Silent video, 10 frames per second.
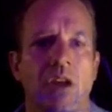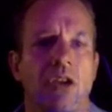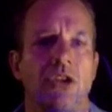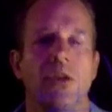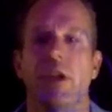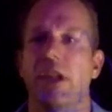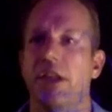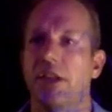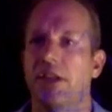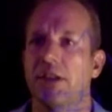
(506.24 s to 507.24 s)
So
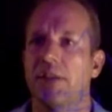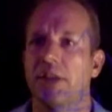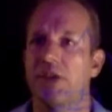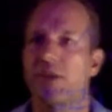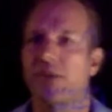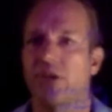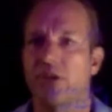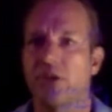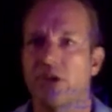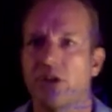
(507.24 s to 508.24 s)
income and
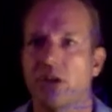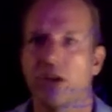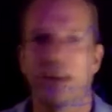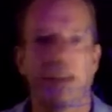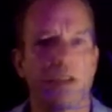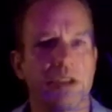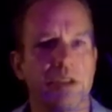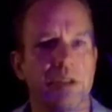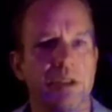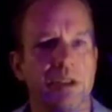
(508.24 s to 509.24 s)
substitution are in
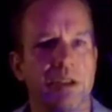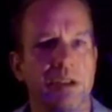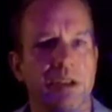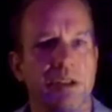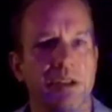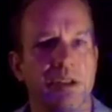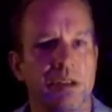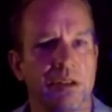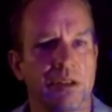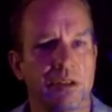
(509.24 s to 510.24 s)
agreement
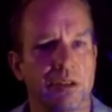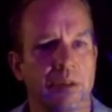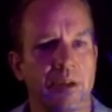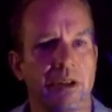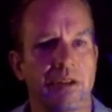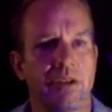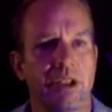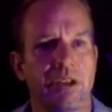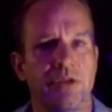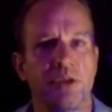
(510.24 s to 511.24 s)
about
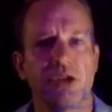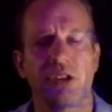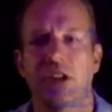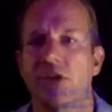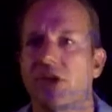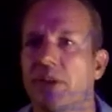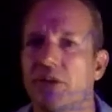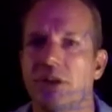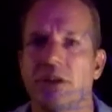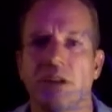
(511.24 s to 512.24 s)
greater future
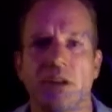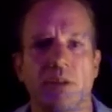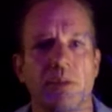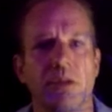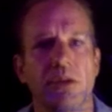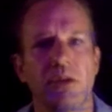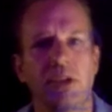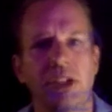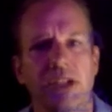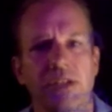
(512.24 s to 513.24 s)
consumption. But look where
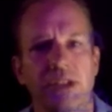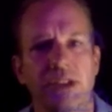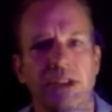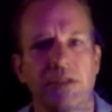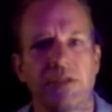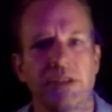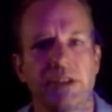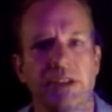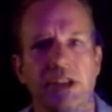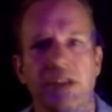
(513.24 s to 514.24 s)
they have a conflict.
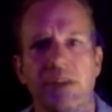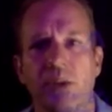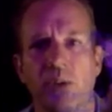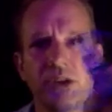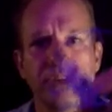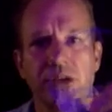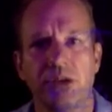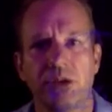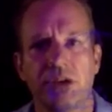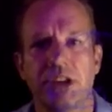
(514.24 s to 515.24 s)
It's about what to
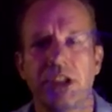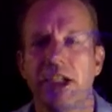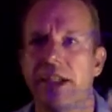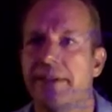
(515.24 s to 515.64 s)
do today.